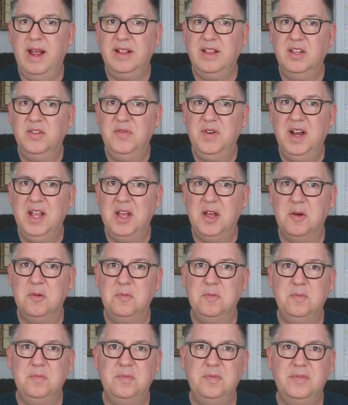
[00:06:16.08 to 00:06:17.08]
this video.
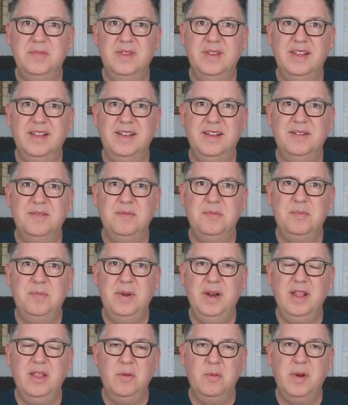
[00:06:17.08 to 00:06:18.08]

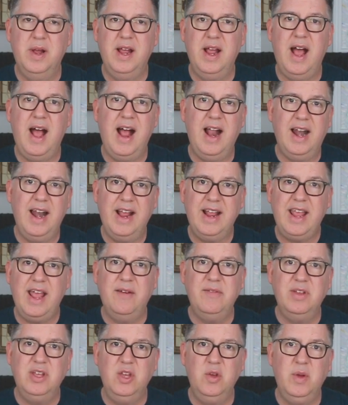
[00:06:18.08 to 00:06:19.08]
But either way, I like
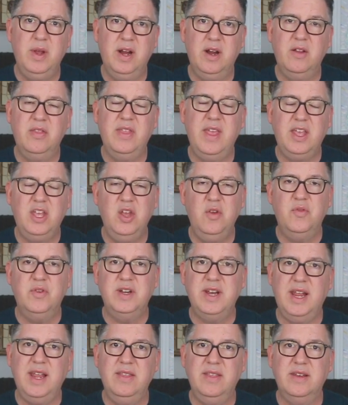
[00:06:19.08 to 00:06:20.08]
having you here. Thank you for
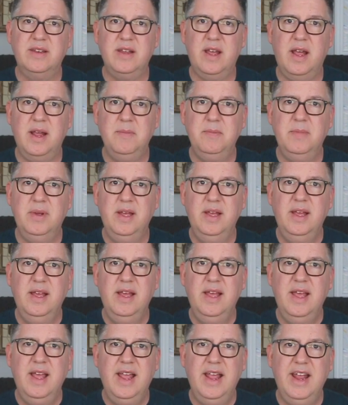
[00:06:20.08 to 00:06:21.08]
taking the time.
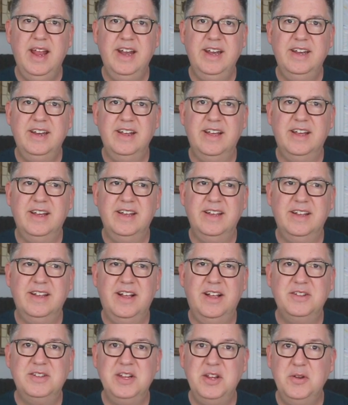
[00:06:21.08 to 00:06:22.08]
And
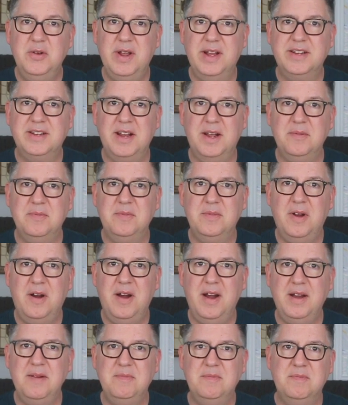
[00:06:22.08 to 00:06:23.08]
I'll see you next time.
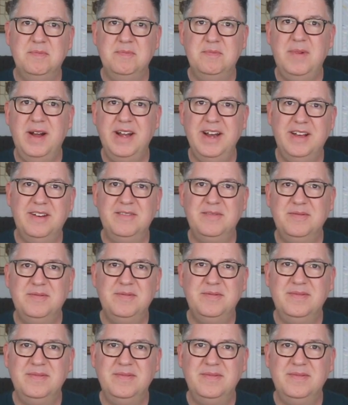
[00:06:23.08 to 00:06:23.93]
All right. Bye now.